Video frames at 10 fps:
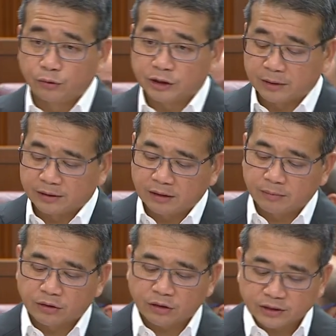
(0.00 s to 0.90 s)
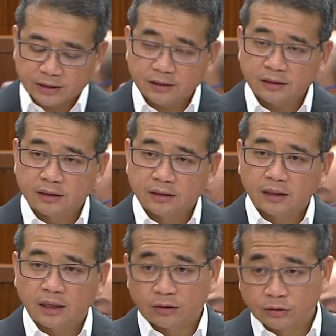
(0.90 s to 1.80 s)
which may then be costlier
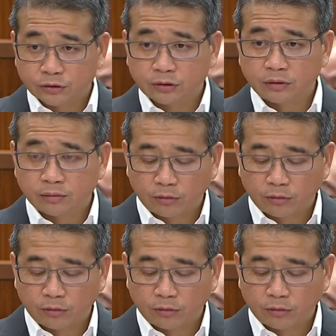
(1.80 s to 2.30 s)
and also